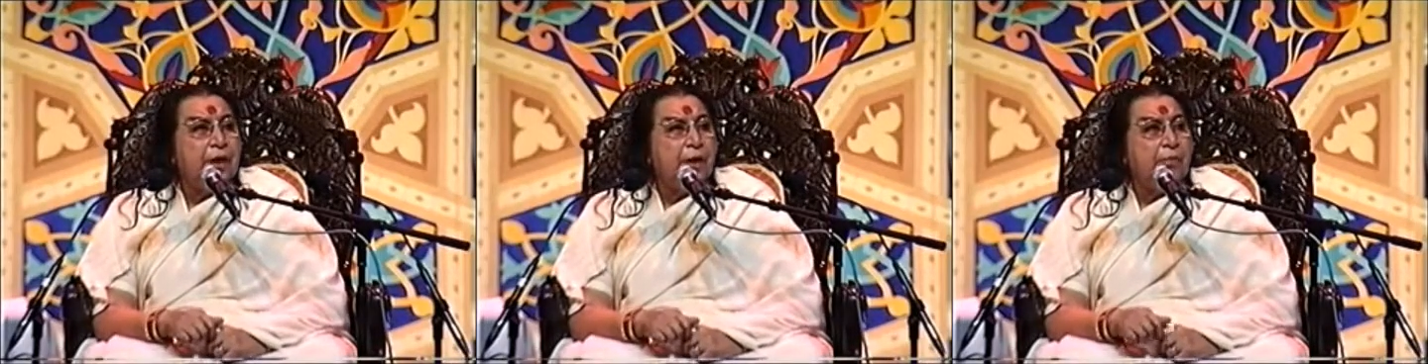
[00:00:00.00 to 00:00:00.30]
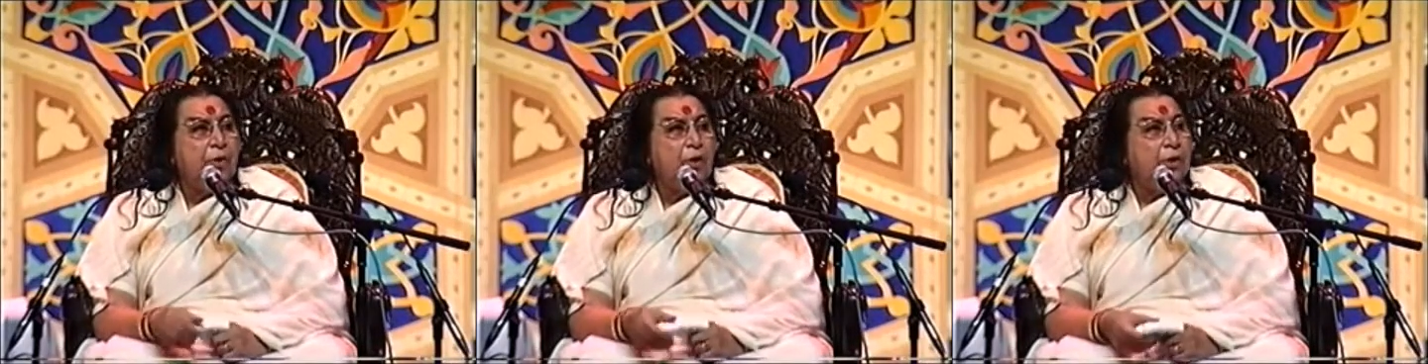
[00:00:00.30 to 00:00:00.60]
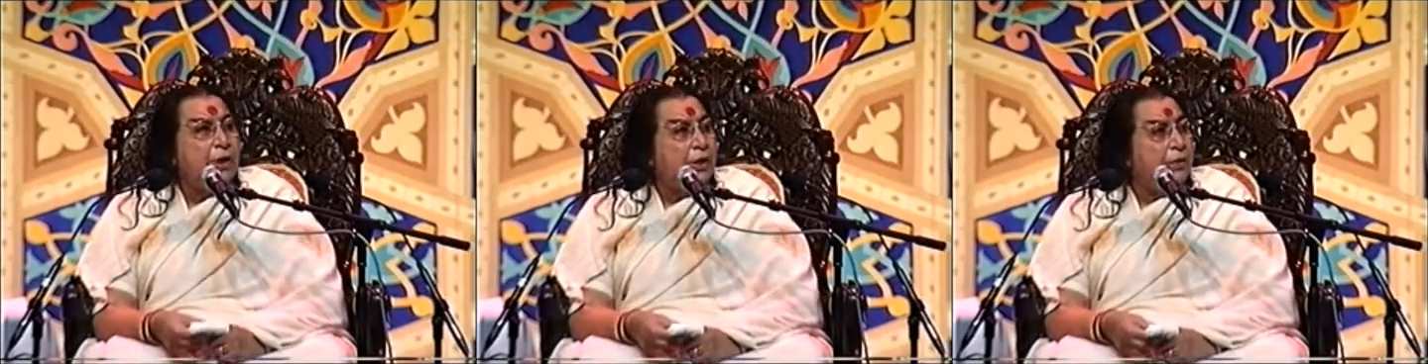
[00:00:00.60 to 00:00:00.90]
I am
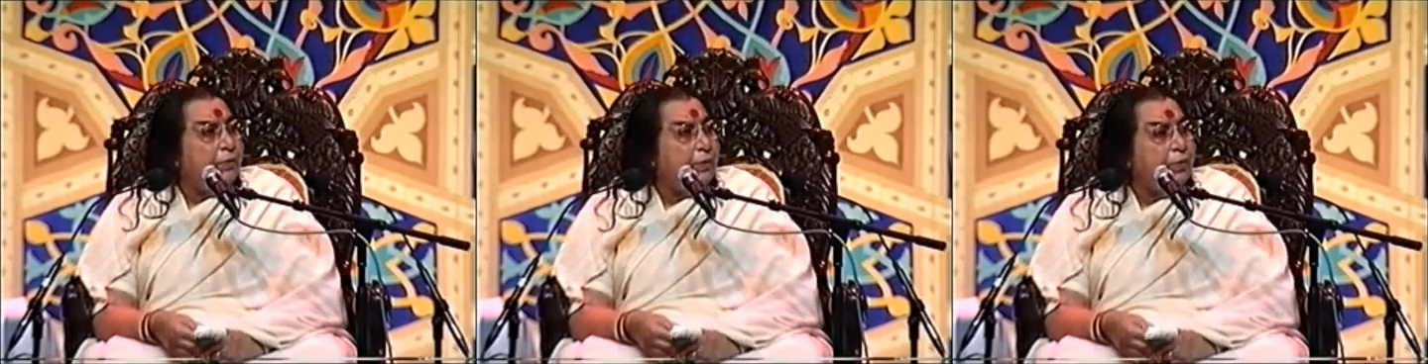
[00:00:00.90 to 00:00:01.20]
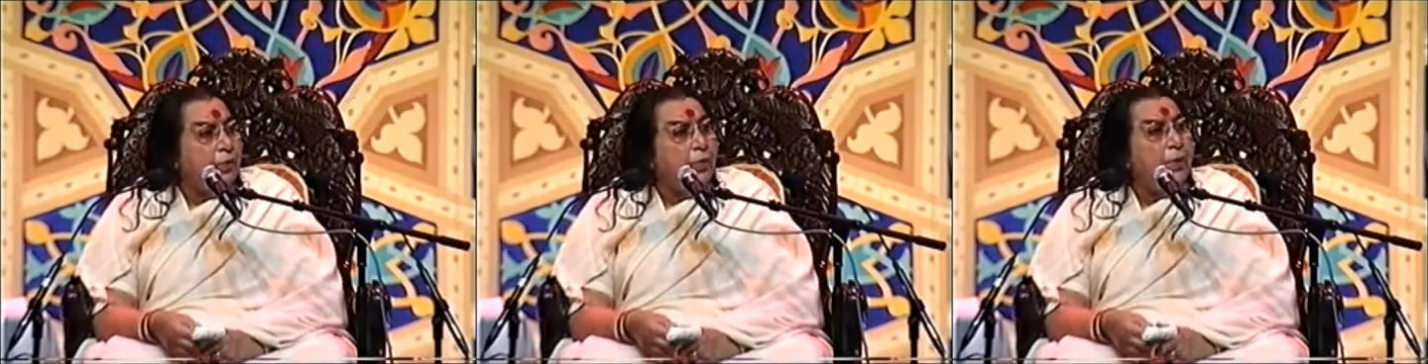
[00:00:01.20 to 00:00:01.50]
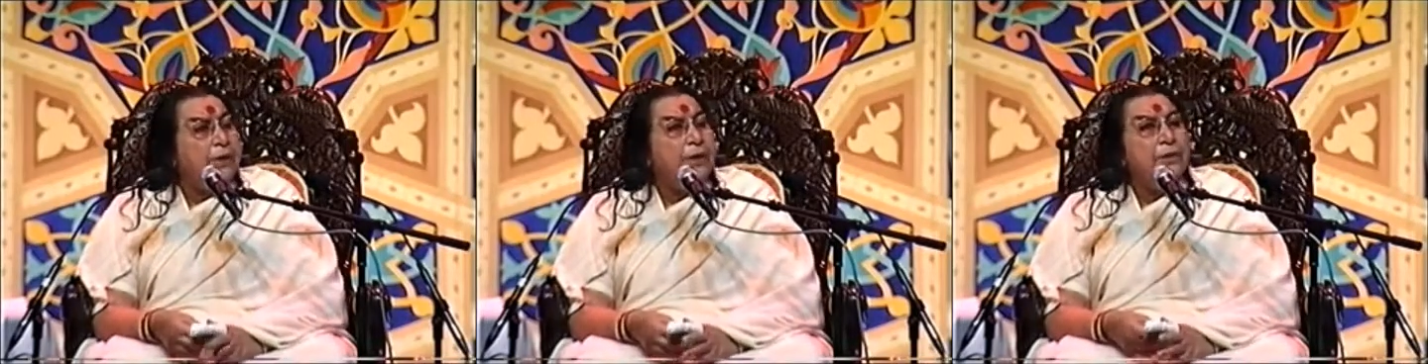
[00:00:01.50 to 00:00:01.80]
talking of
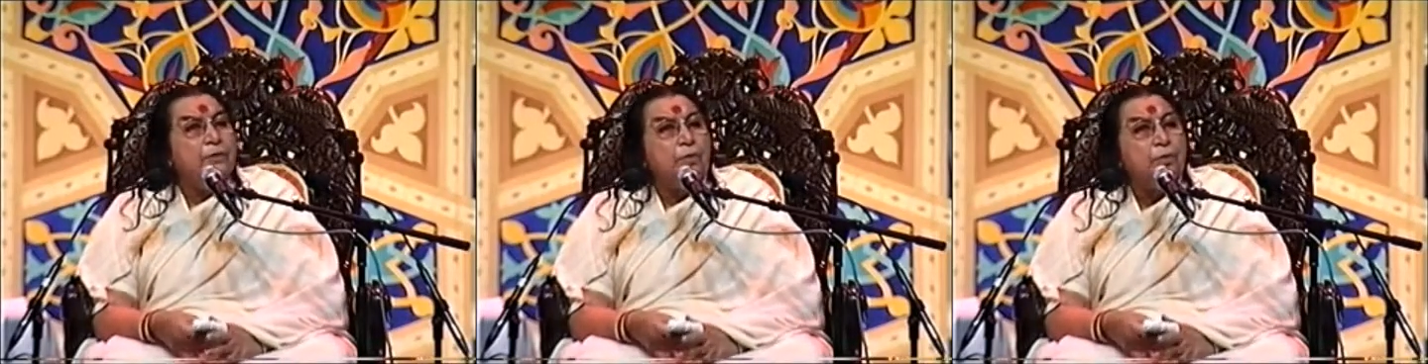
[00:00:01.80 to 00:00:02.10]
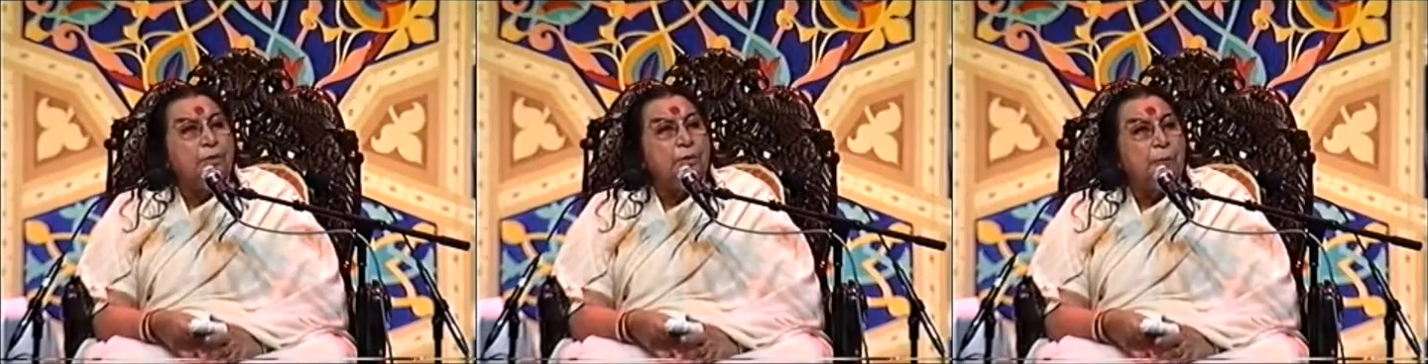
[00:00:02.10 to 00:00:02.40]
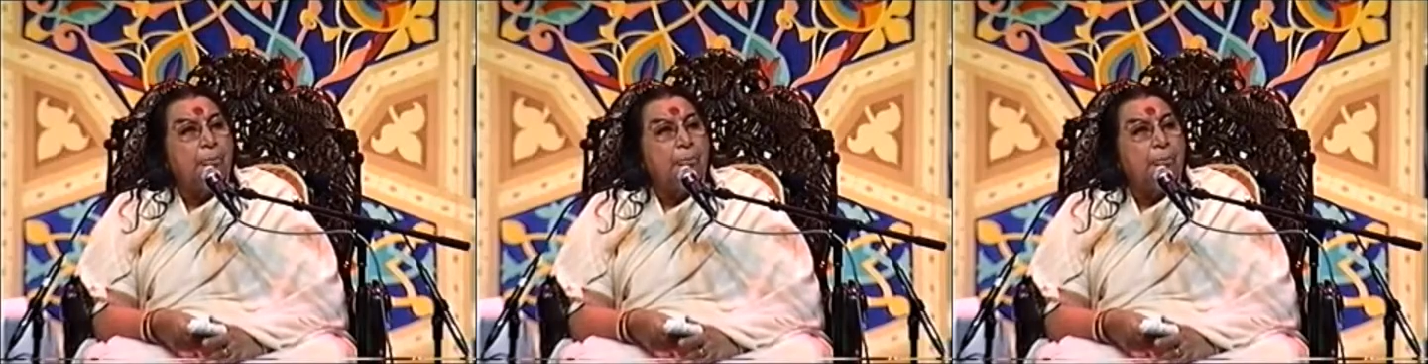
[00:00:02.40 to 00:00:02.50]
global transformation.